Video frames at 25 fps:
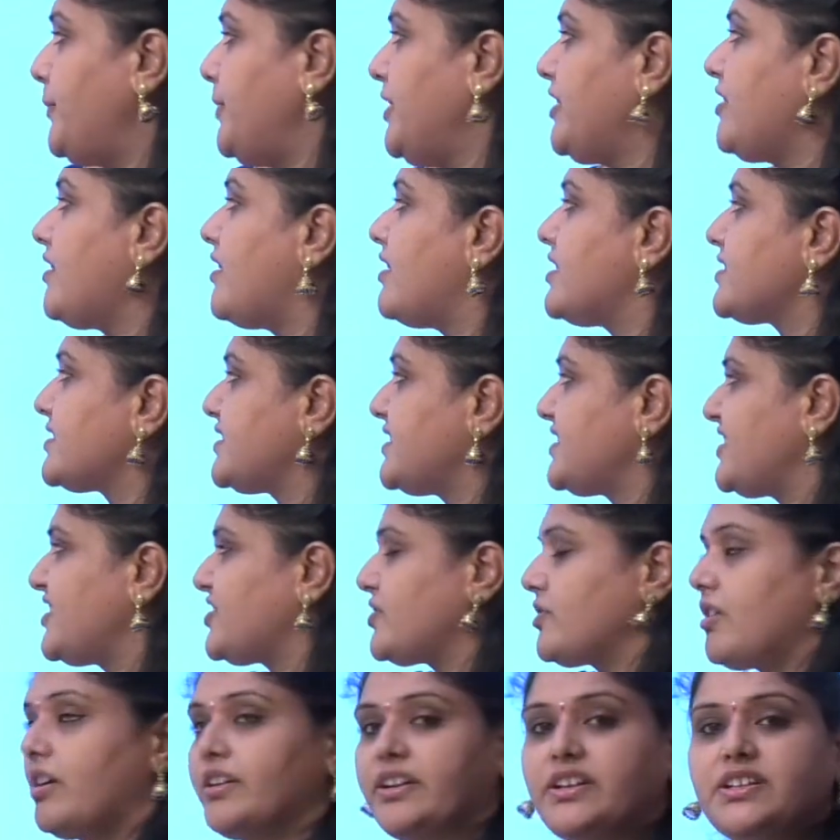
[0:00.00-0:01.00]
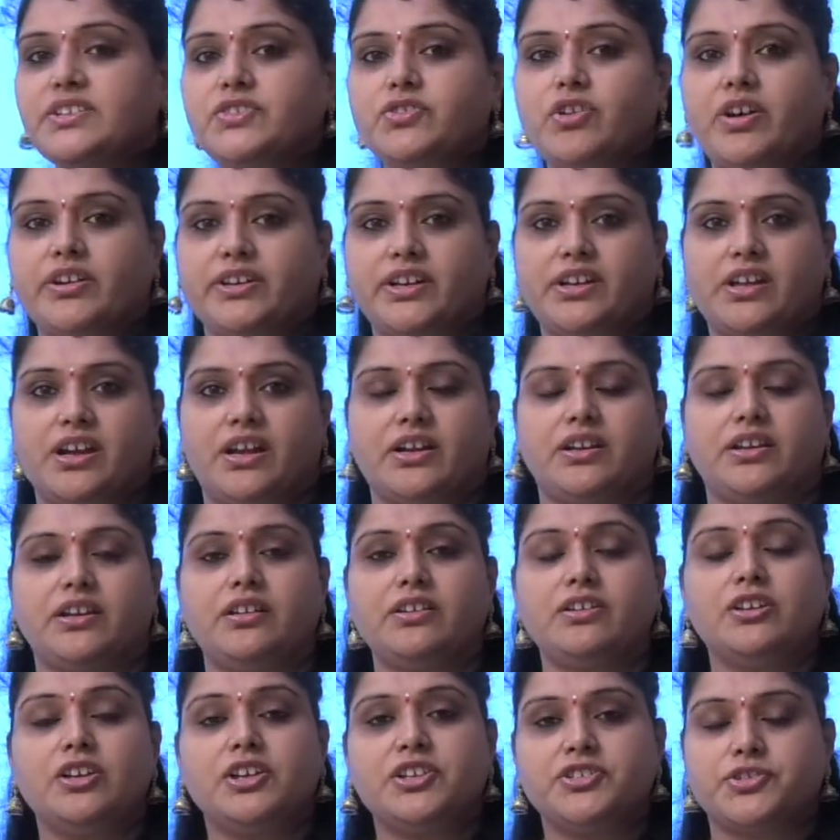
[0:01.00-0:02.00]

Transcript: Because this is not in sorted order.